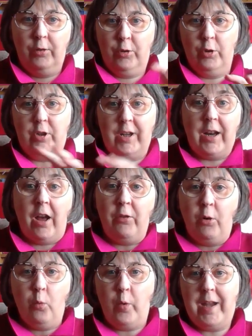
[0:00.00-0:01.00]
good in
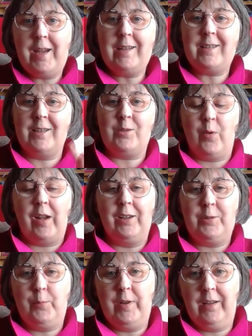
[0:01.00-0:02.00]
other ways as well
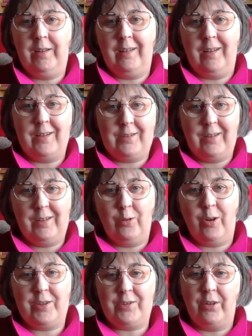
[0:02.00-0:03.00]
as being,
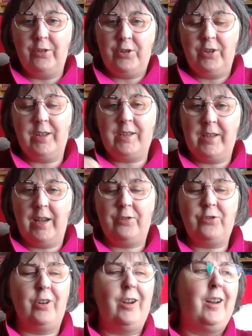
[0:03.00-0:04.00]
a surgeon,
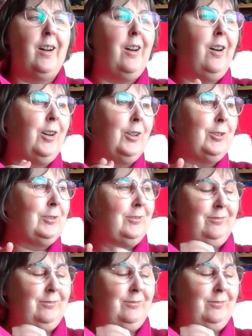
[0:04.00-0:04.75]
etc. Oh,